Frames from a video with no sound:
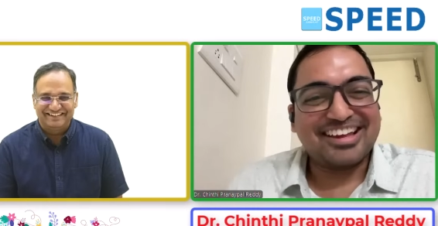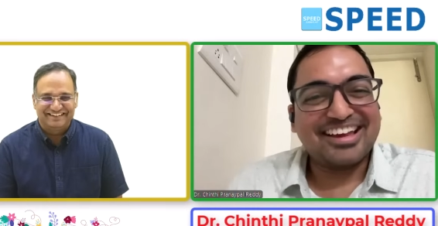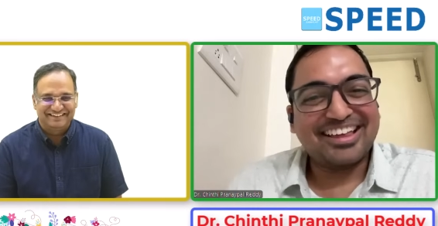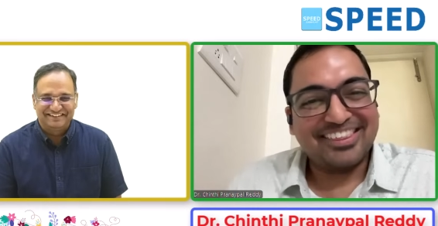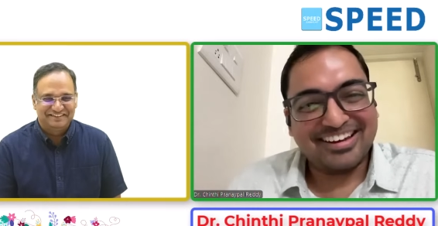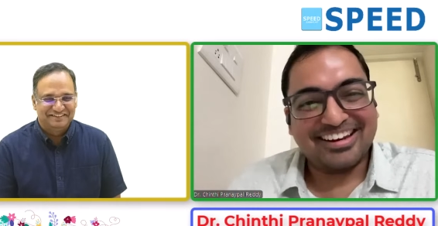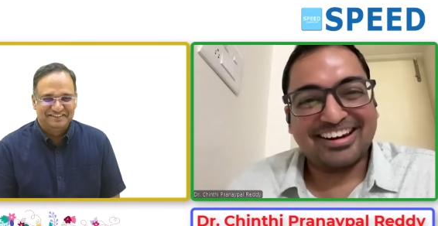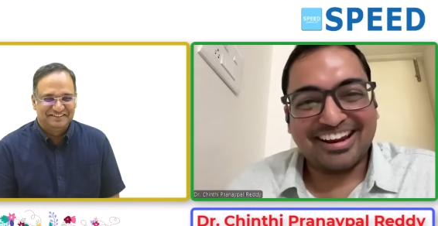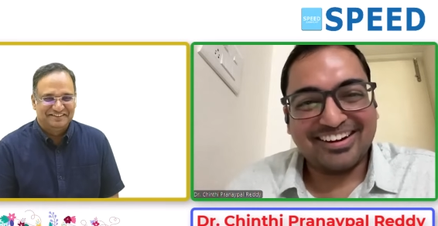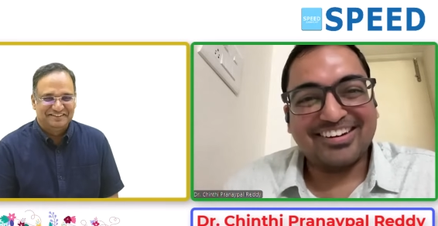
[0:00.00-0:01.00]
Speaker 1: And then night
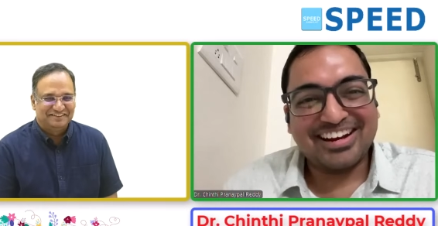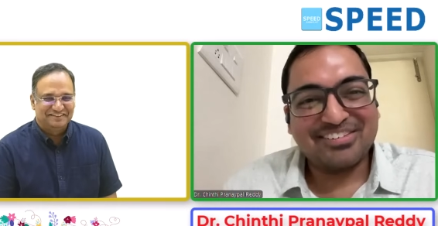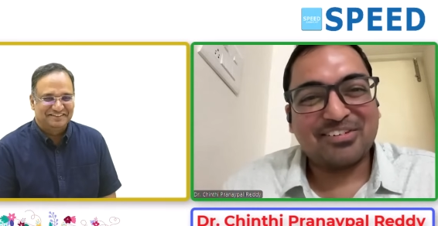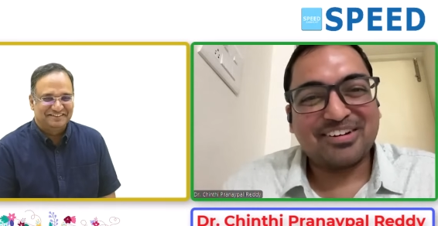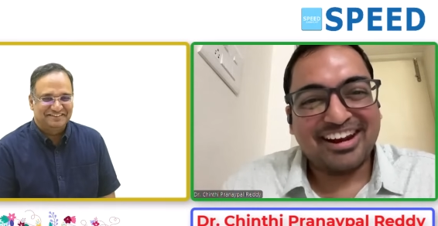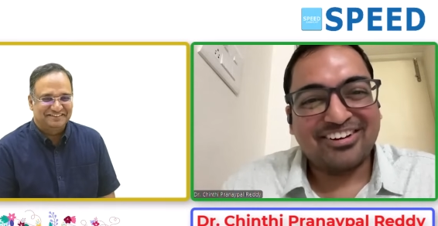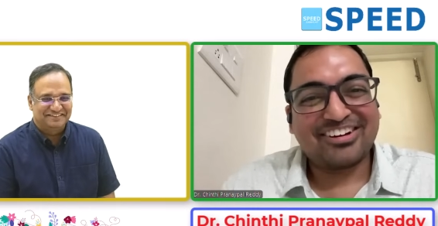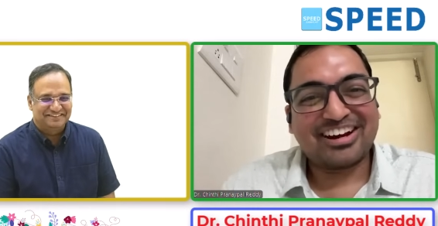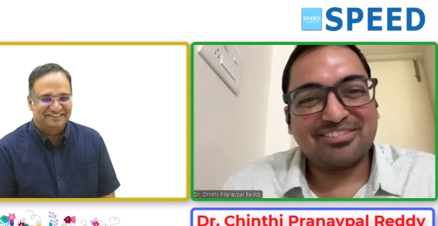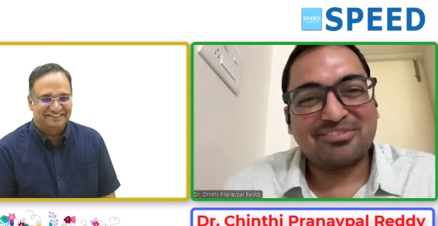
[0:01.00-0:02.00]
only I informed. Nine o'clock I
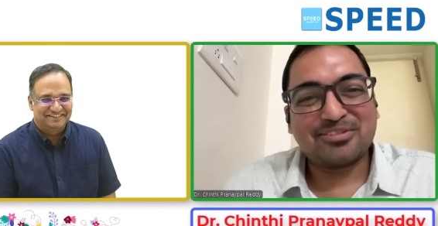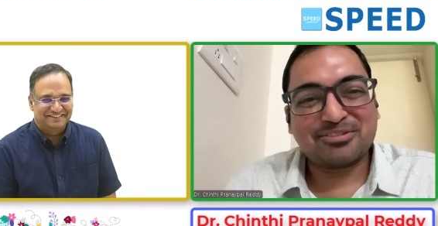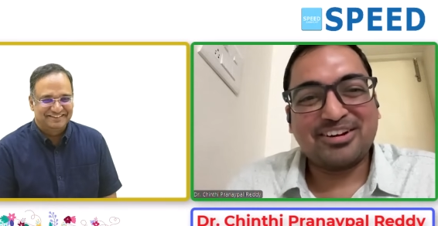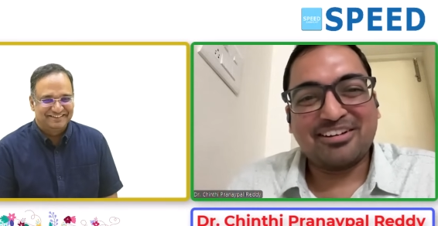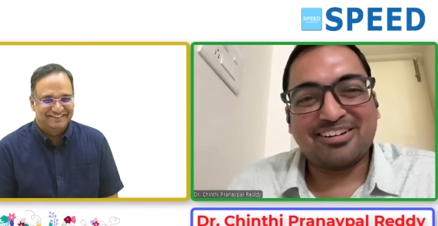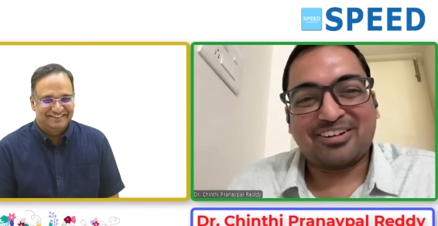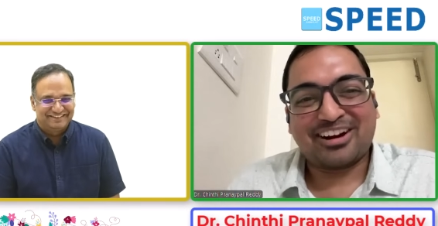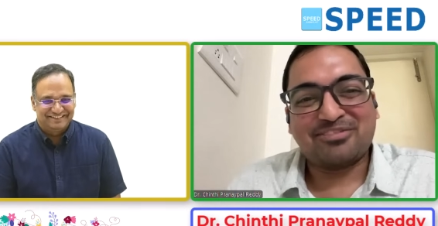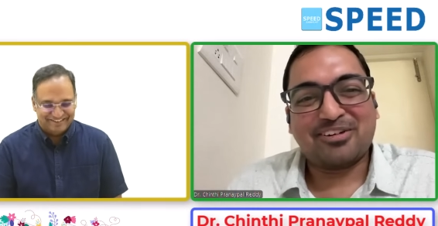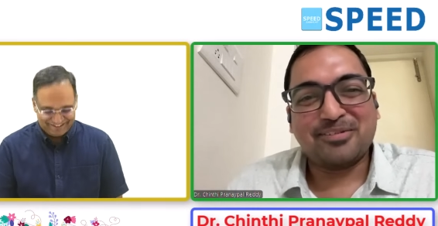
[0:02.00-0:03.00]
informed speed team after
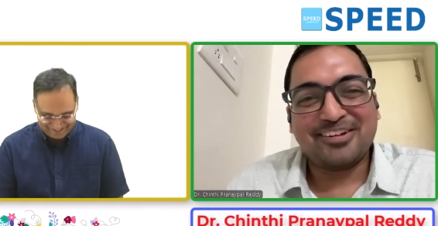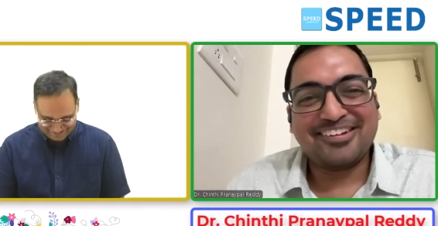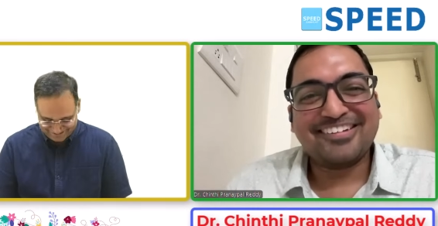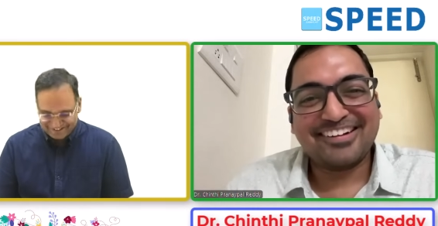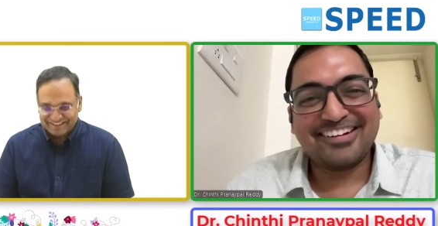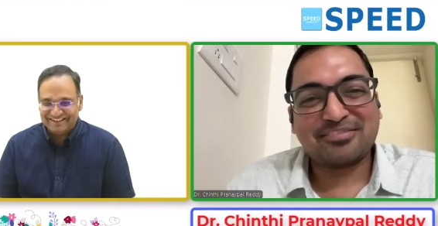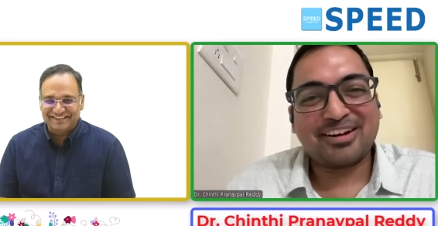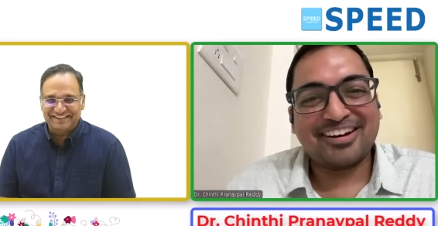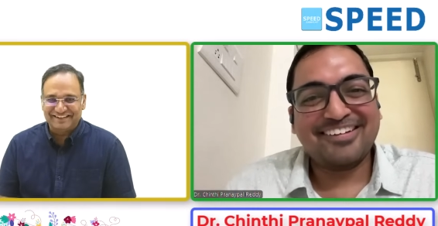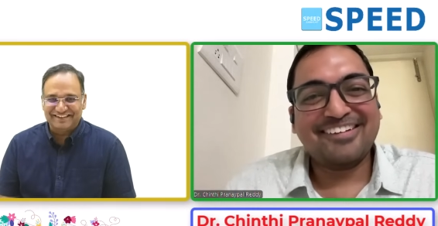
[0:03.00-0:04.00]
confirming it is
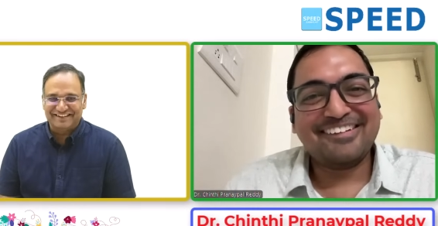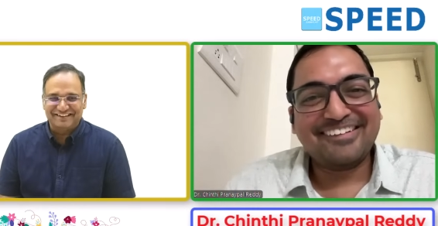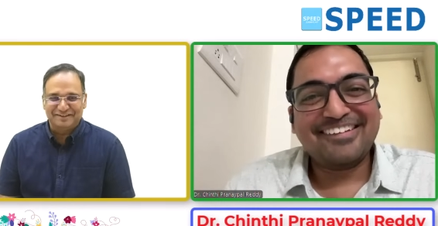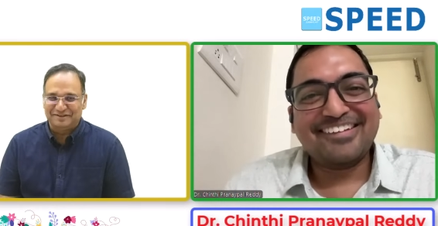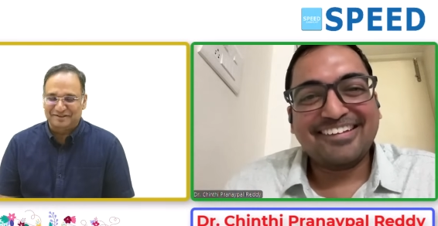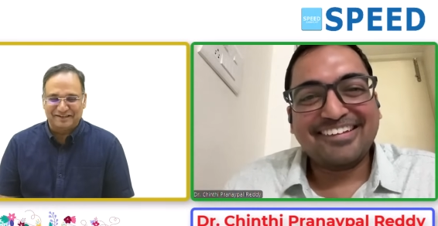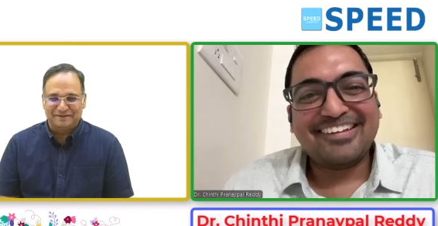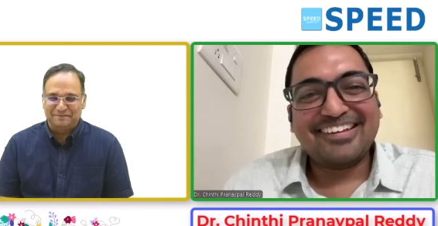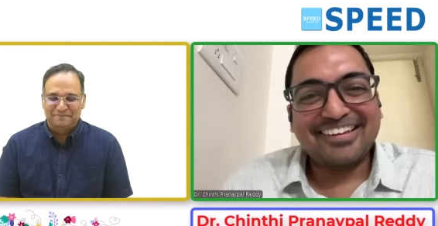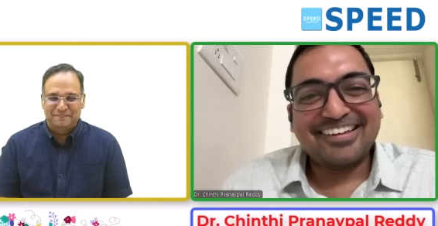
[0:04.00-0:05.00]
mine.
Speaker 2: Okay.
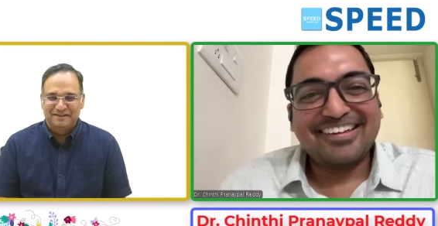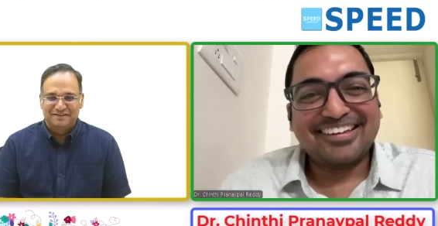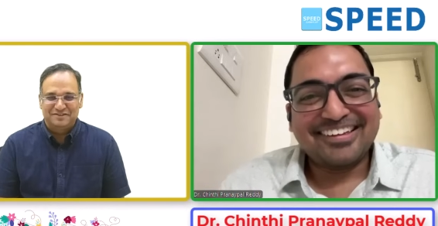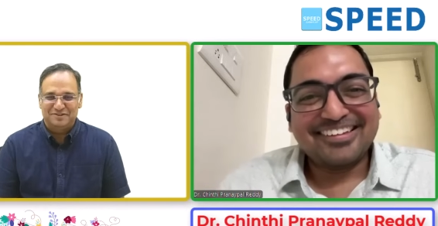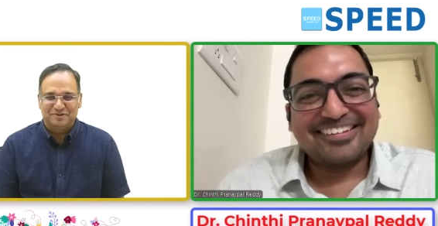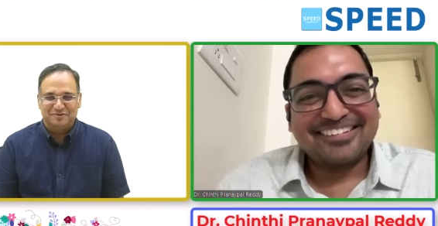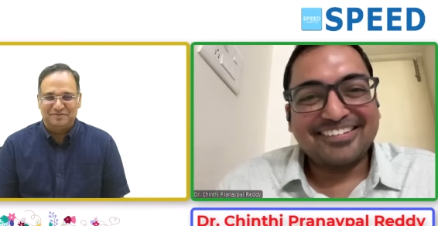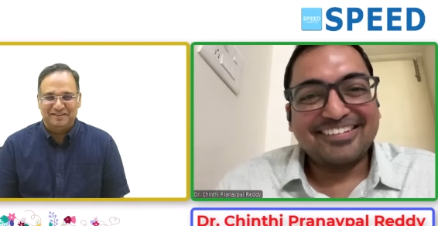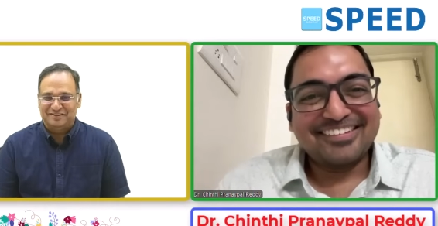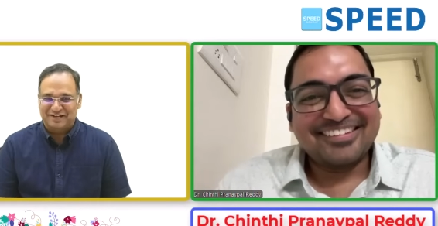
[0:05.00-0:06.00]
So
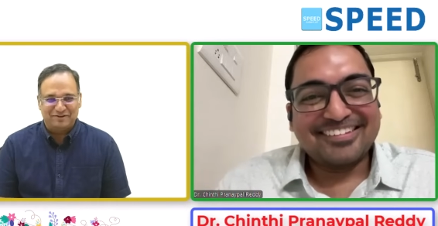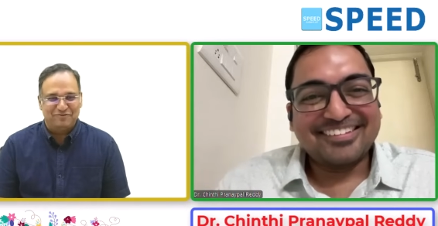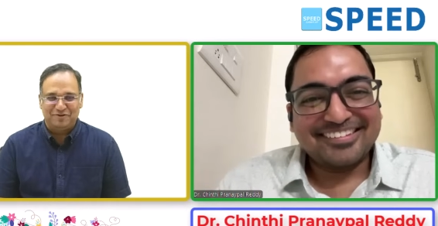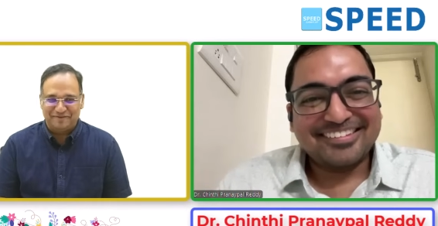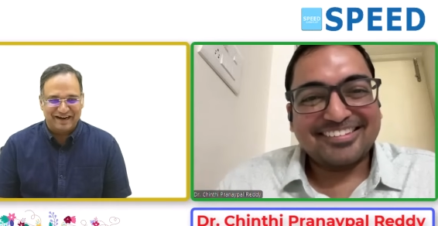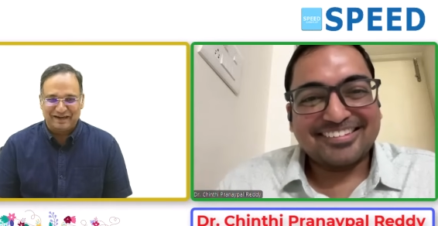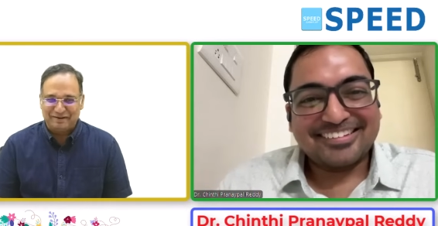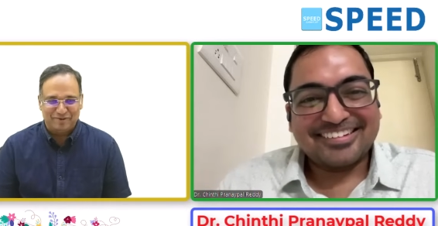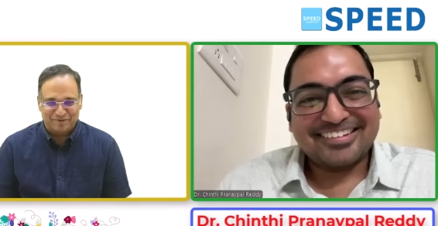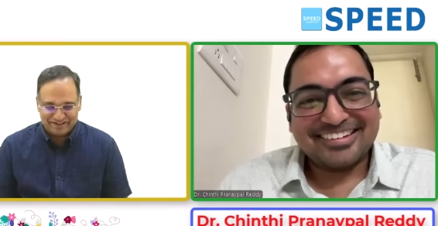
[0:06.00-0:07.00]
there's confirmed, rank
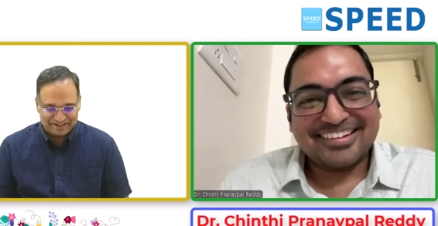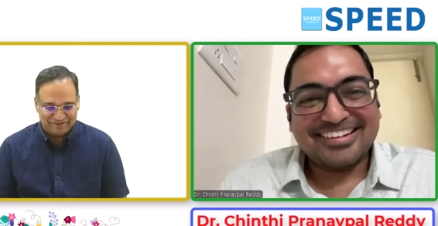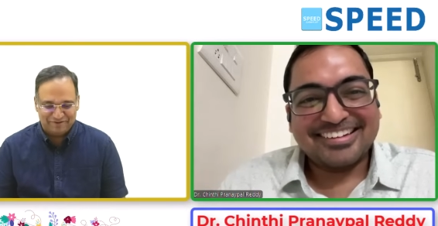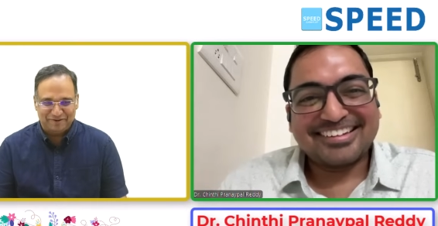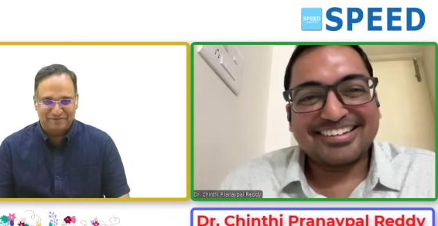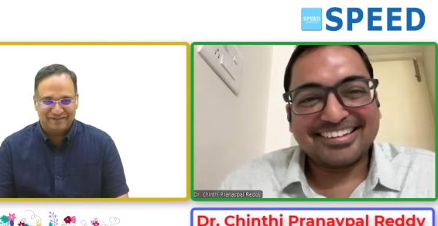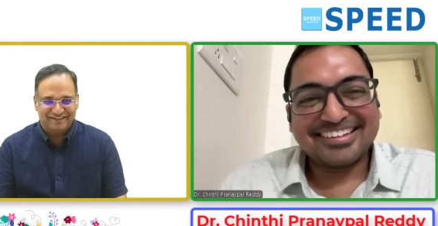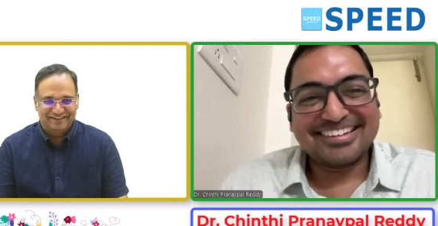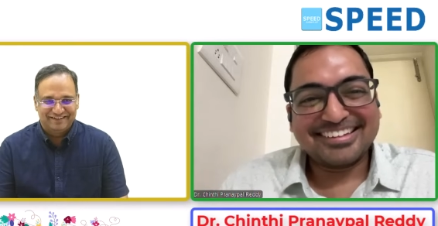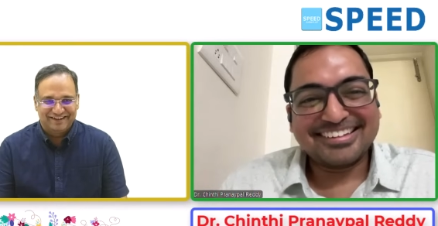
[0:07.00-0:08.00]
number one is confirmed.
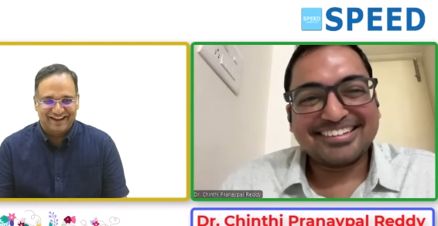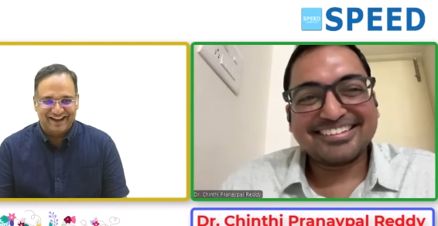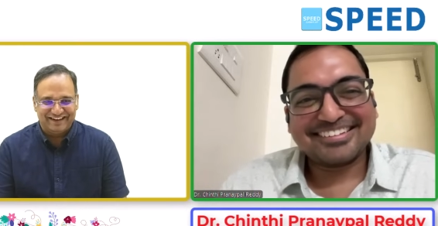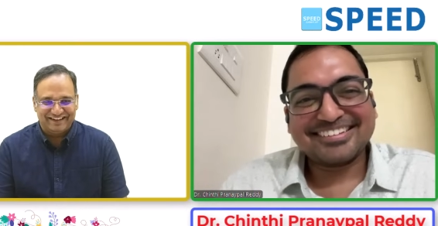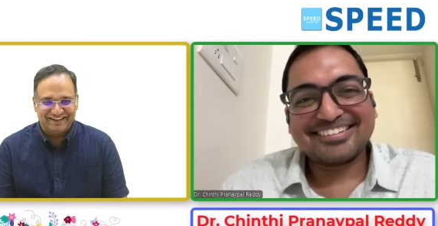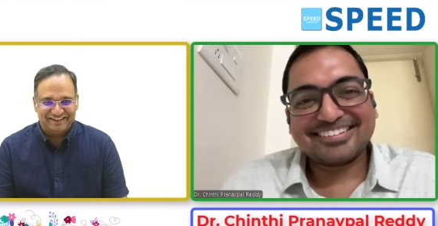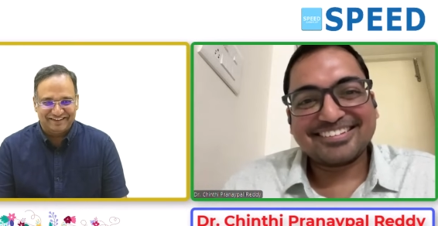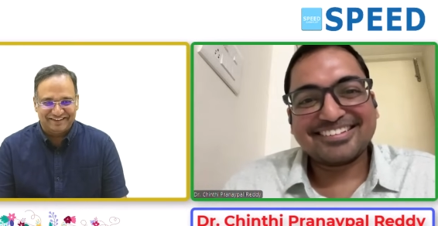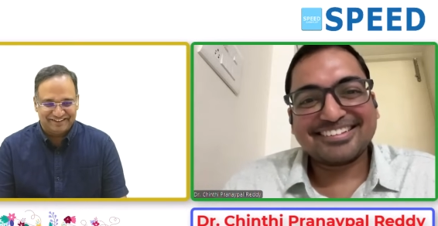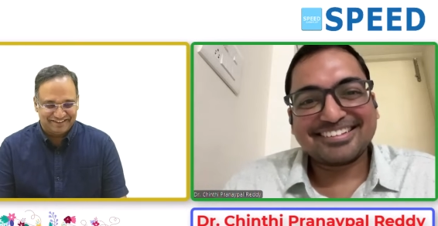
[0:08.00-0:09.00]
And then,
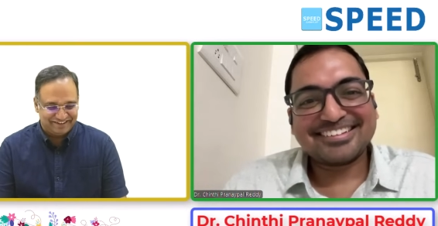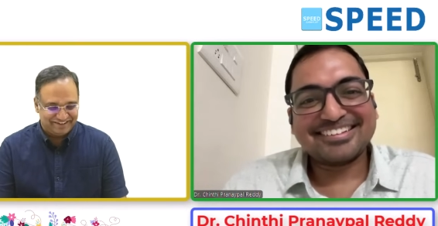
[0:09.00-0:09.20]
uh,